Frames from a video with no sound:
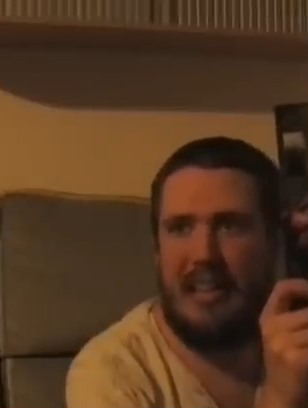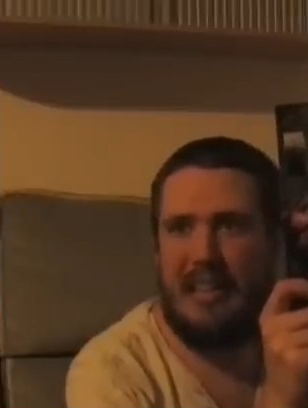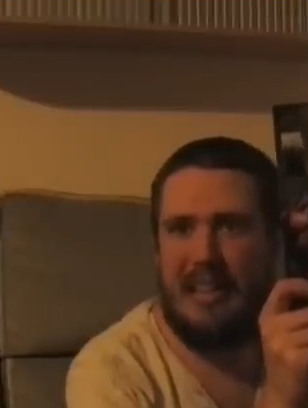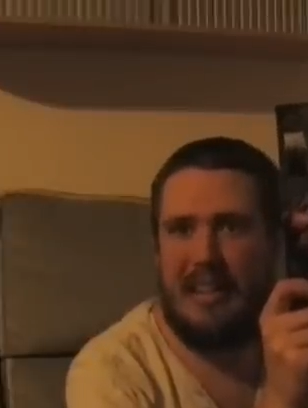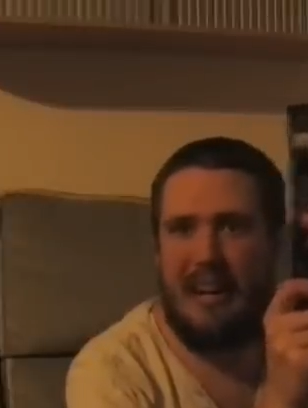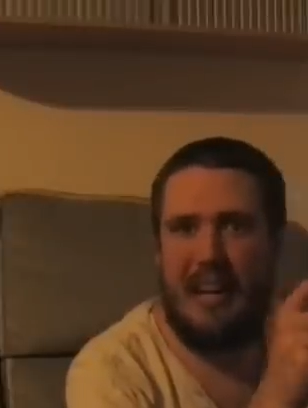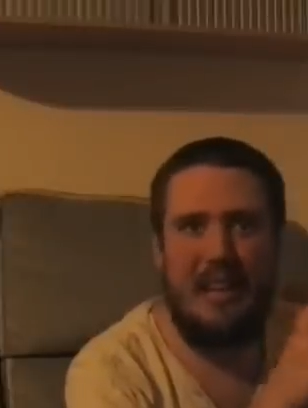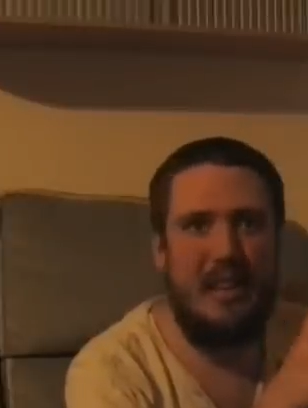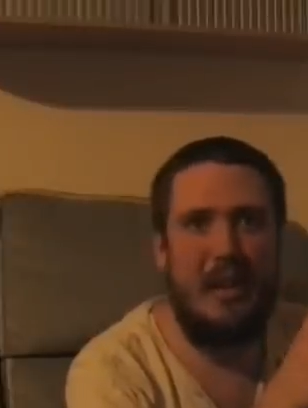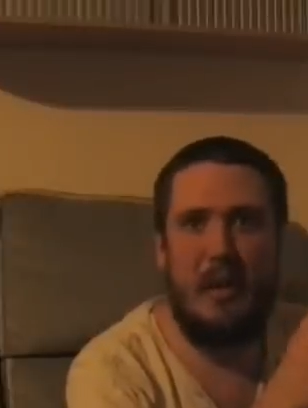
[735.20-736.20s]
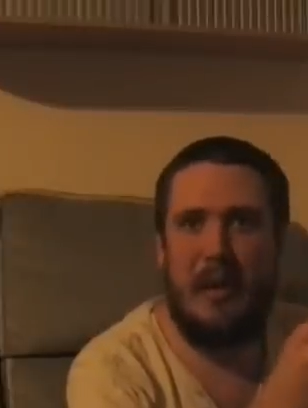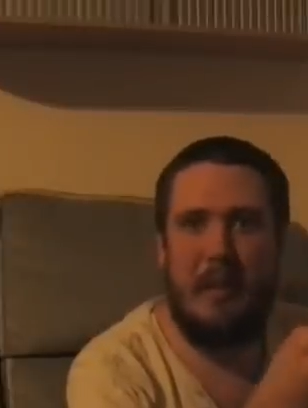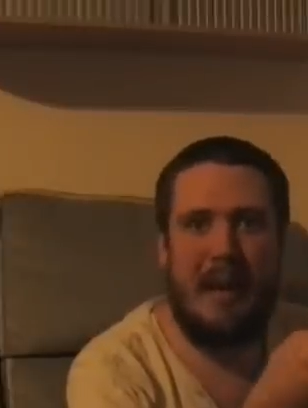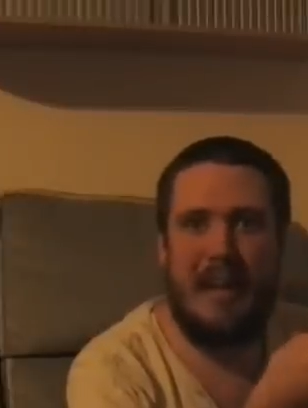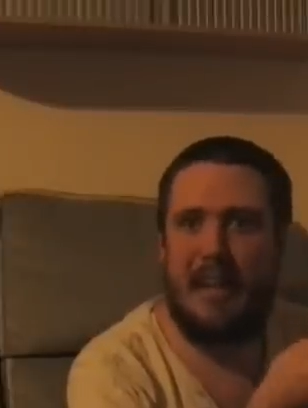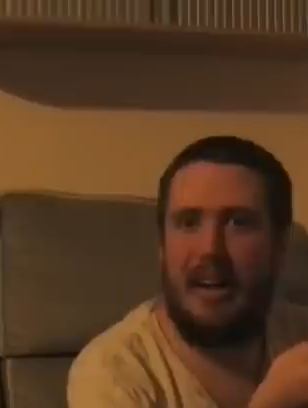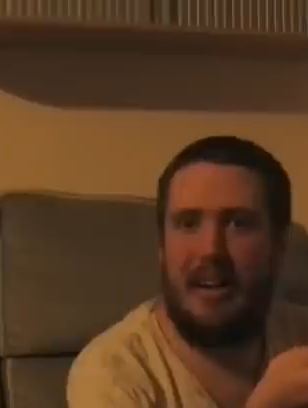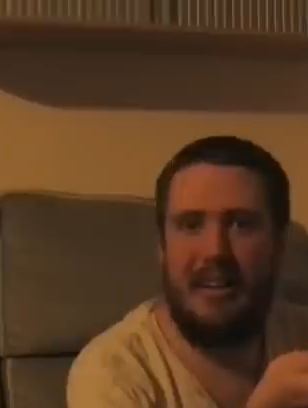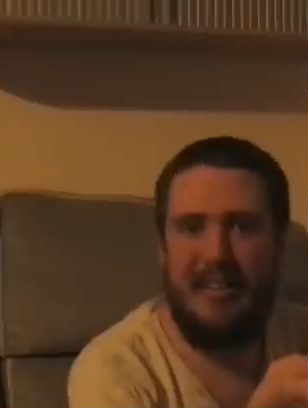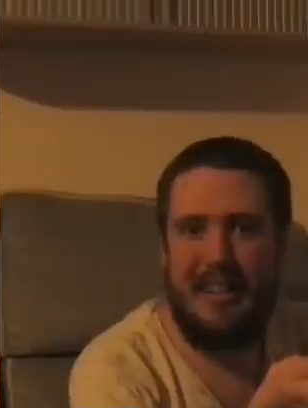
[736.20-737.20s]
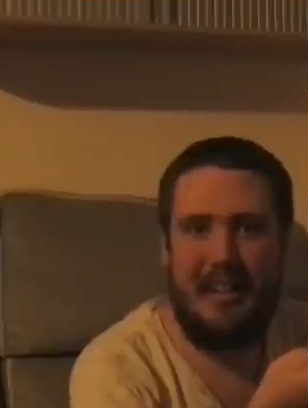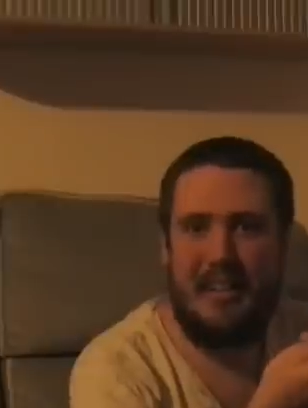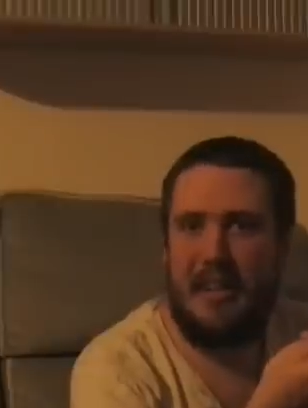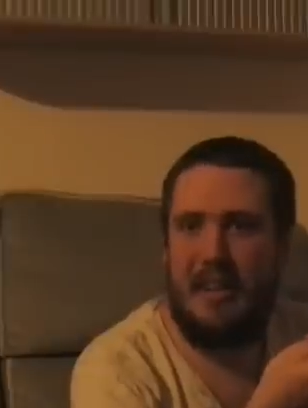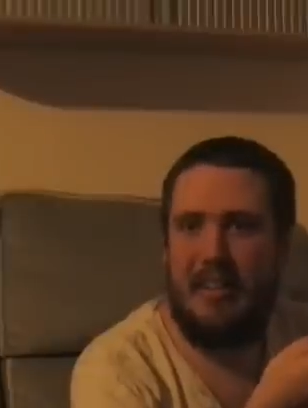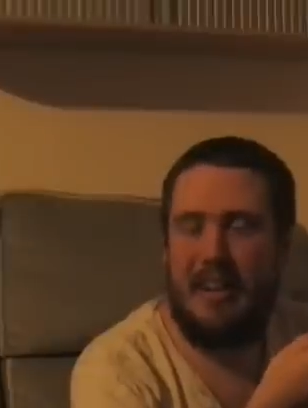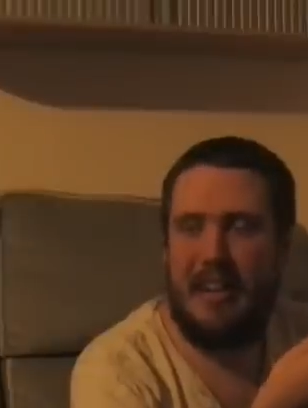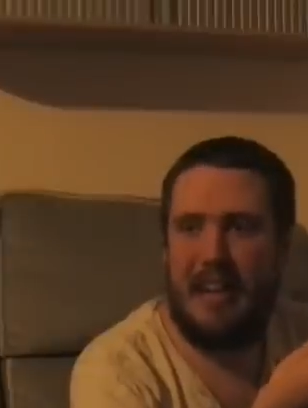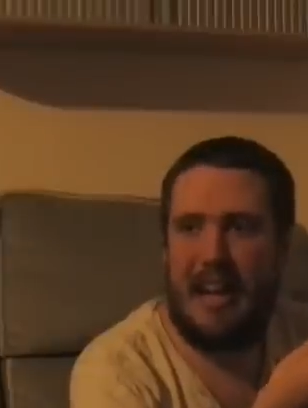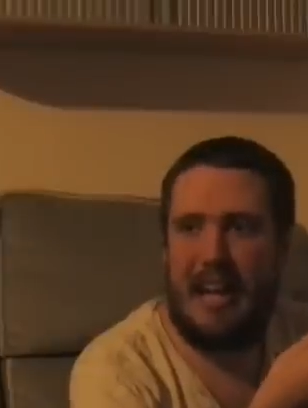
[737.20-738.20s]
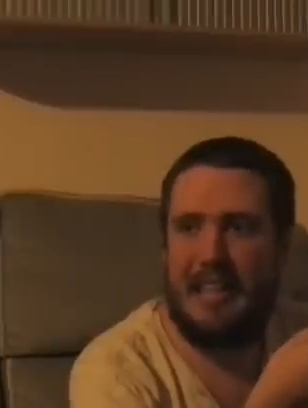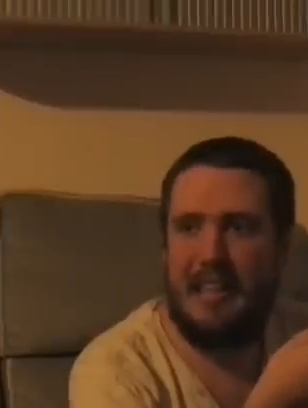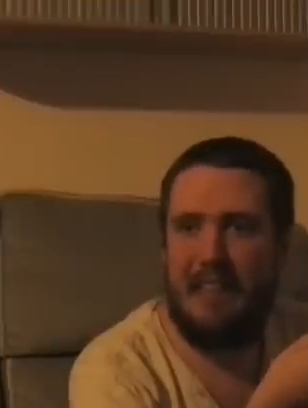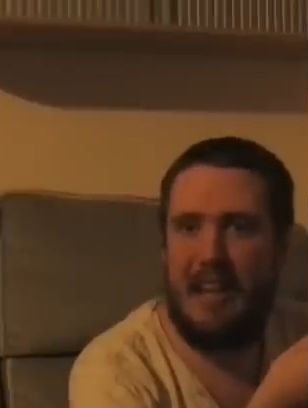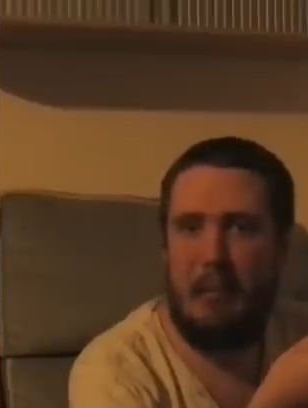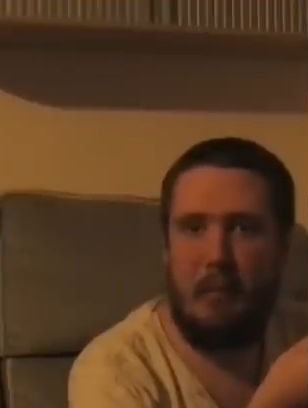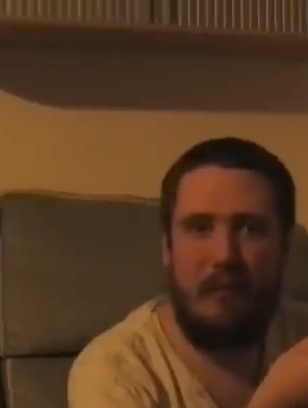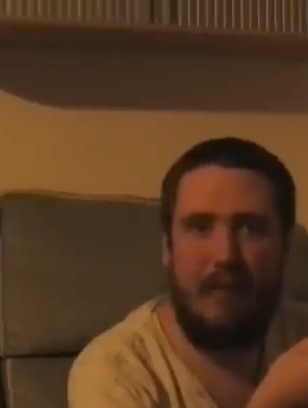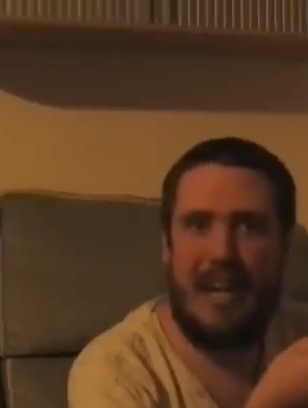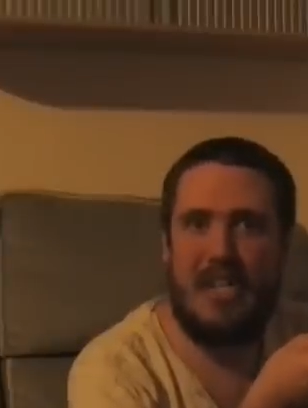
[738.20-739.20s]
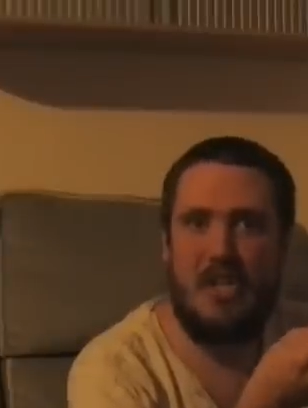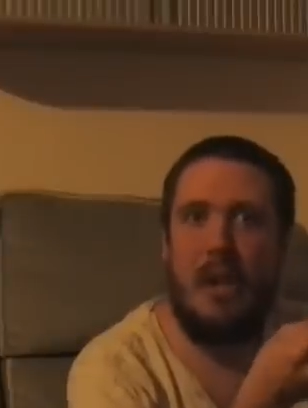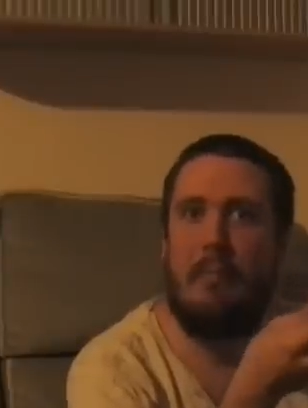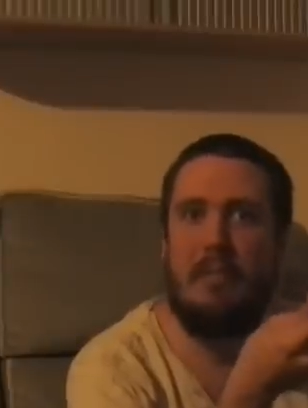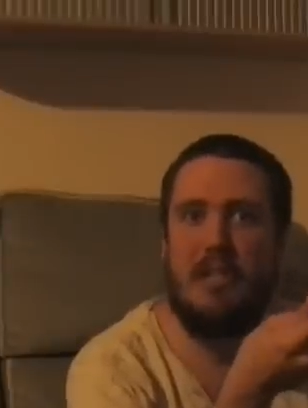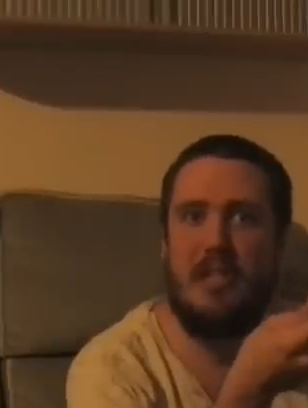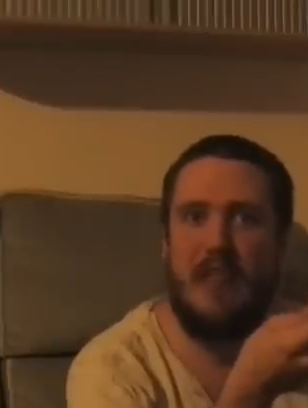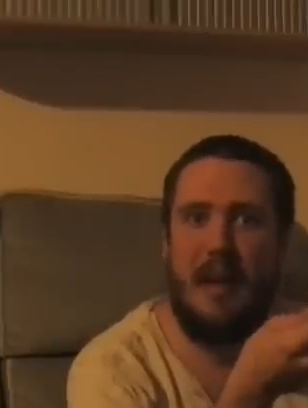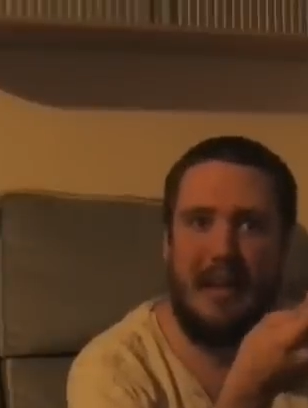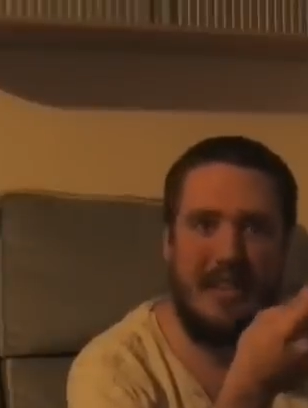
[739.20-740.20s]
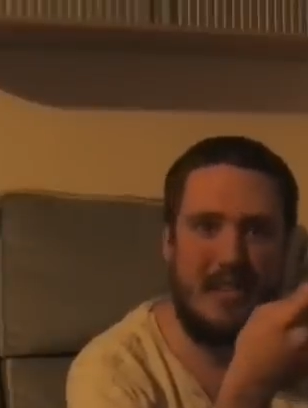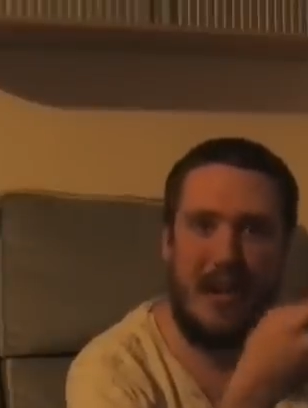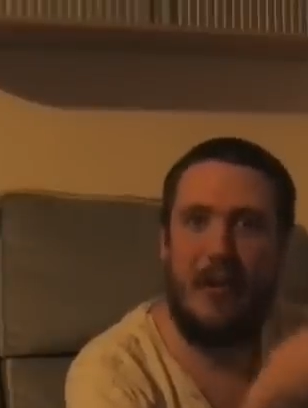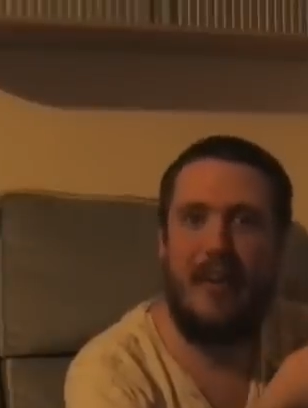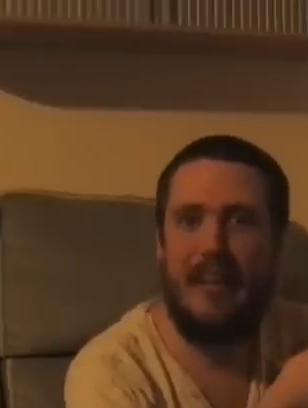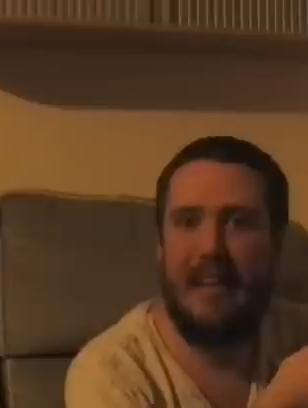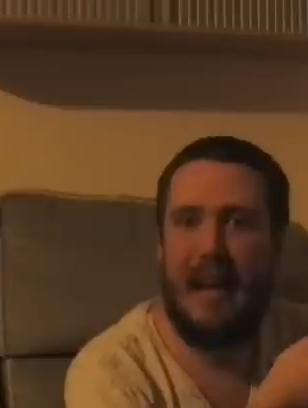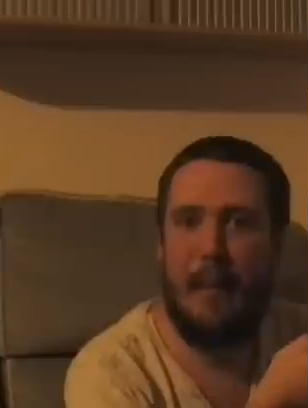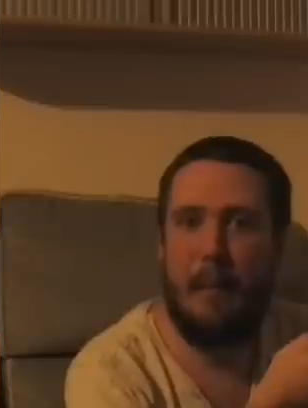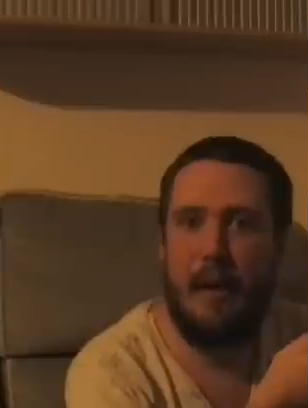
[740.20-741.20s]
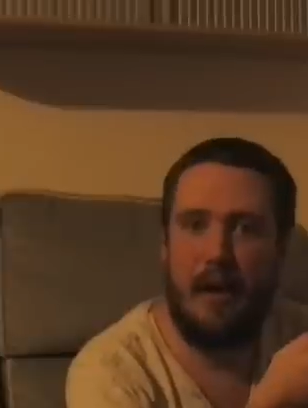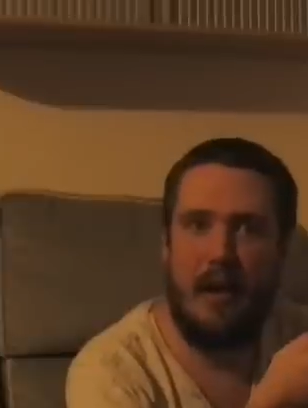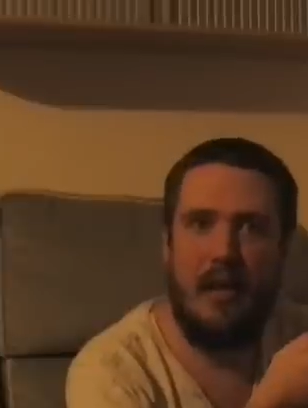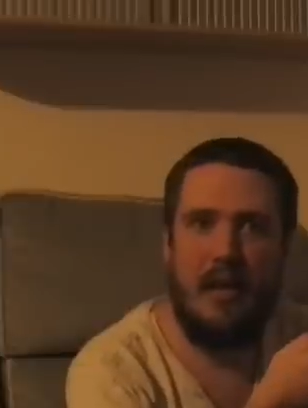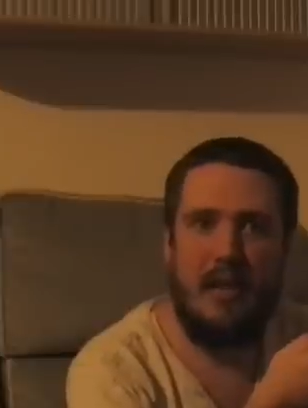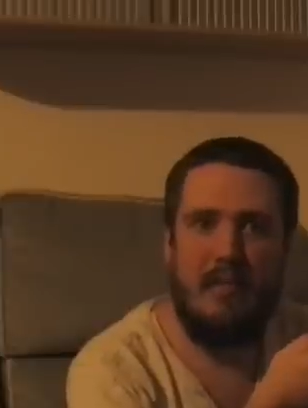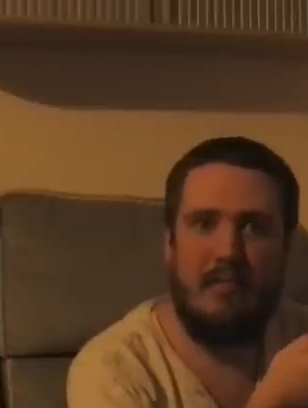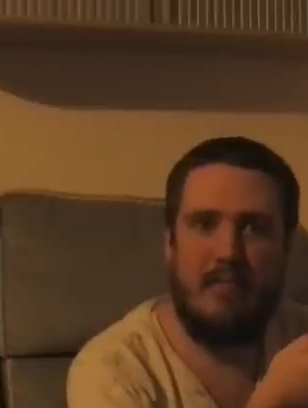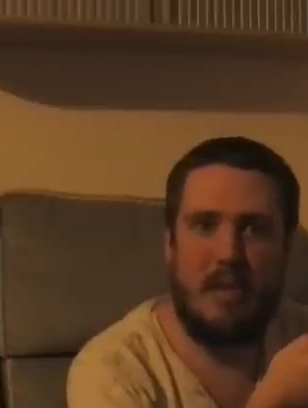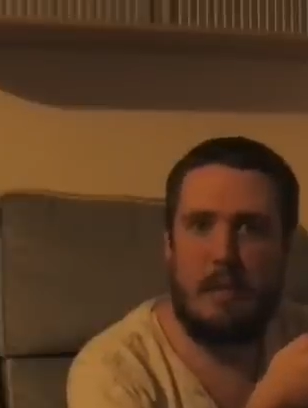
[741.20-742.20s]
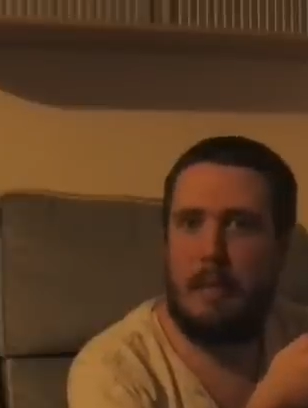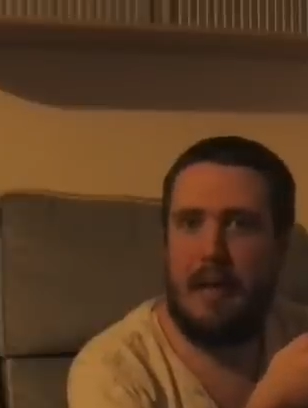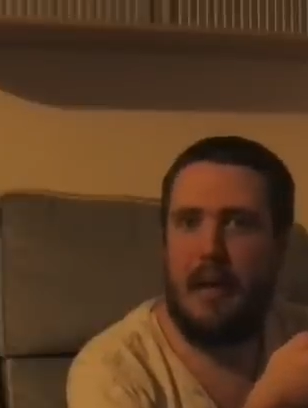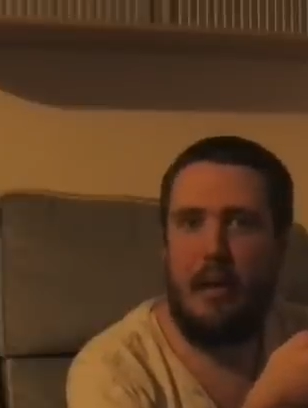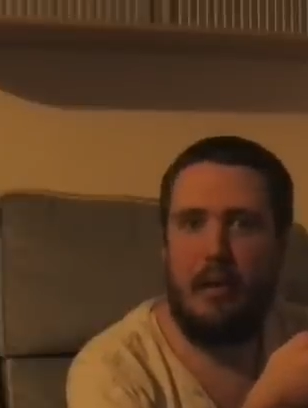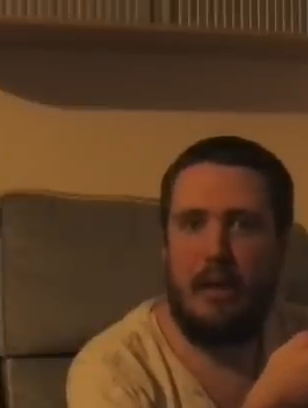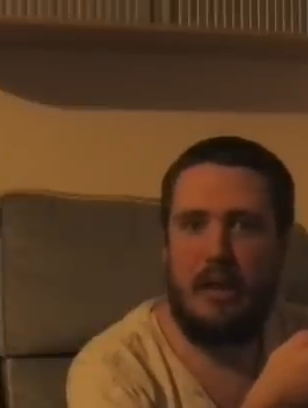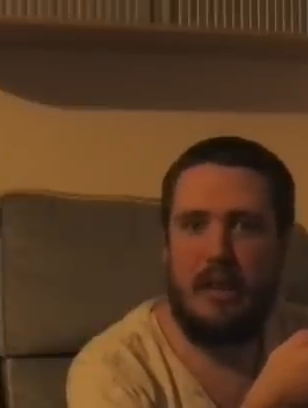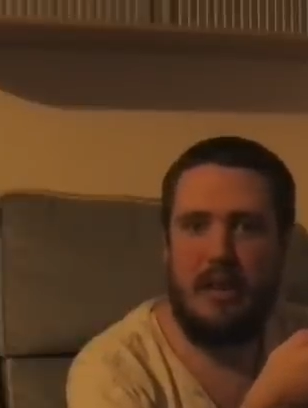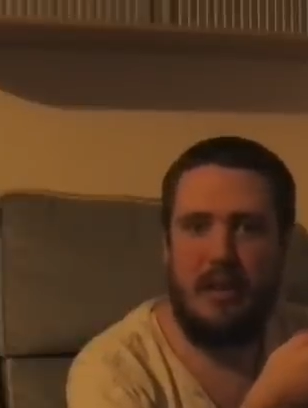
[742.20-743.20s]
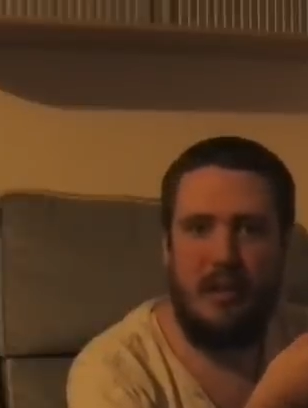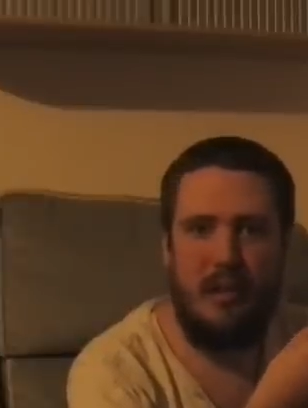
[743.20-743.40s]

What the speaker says: You know, I can tolerate Matt Gargan, I can tolerate Anti-Venom or Flash Thompson as Venom, I can tolerate that, but Super Mecha Hulk Carnage.